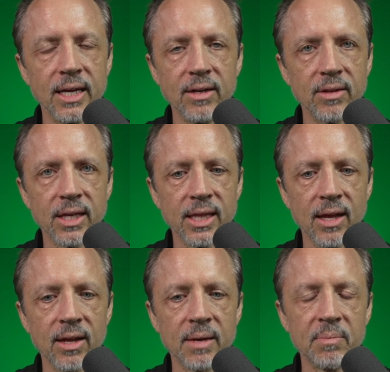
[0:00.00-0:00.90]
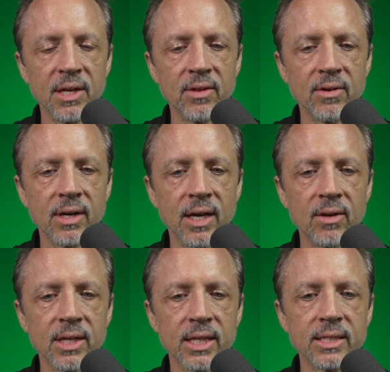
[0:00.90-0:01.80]
I don't think that'll happen either. I
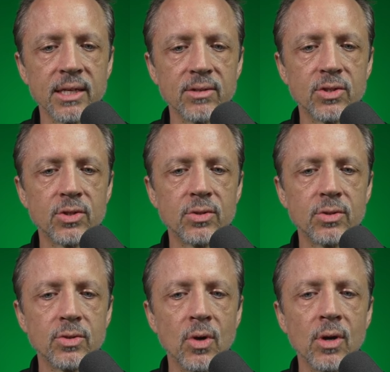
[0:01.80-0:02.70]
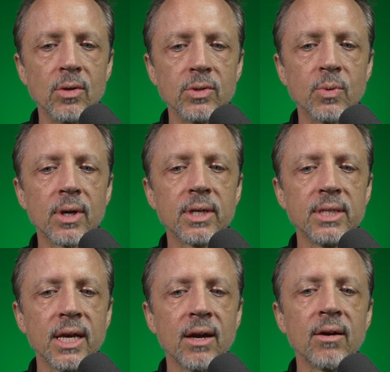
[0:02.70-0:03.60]
don't think that's how strongholds work because
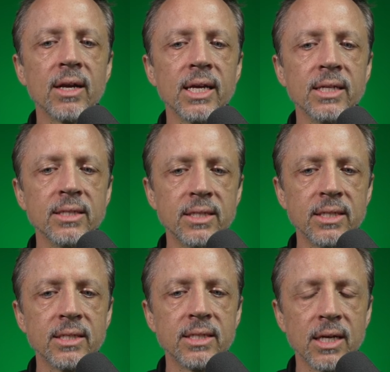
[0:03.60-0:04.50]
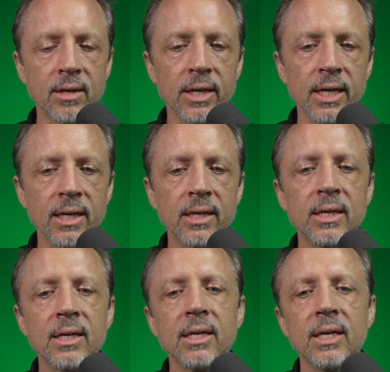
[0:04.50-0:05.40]
they are an instanced area,
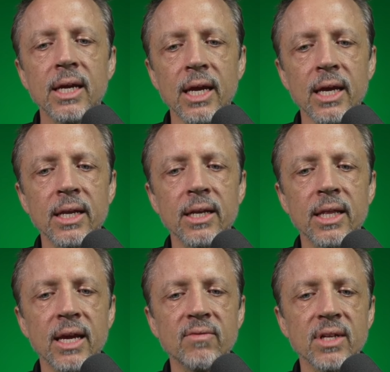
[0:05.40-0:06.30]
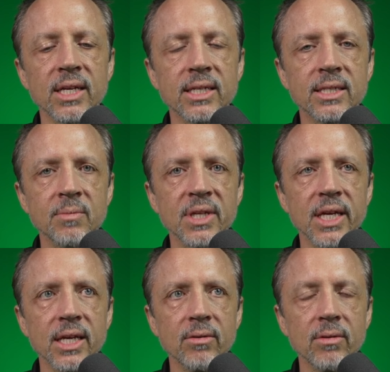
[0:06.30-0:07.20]
and they have to like
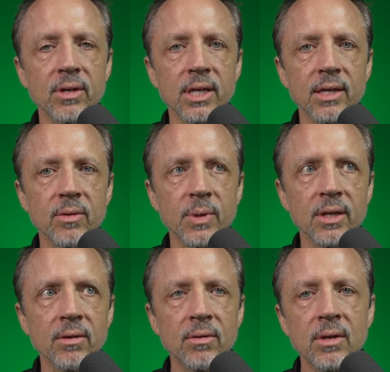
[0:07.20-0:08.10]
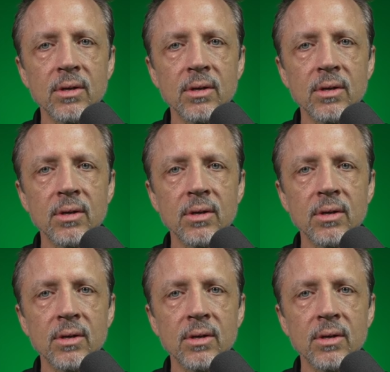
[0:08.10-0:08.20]
simulate you looking out the window.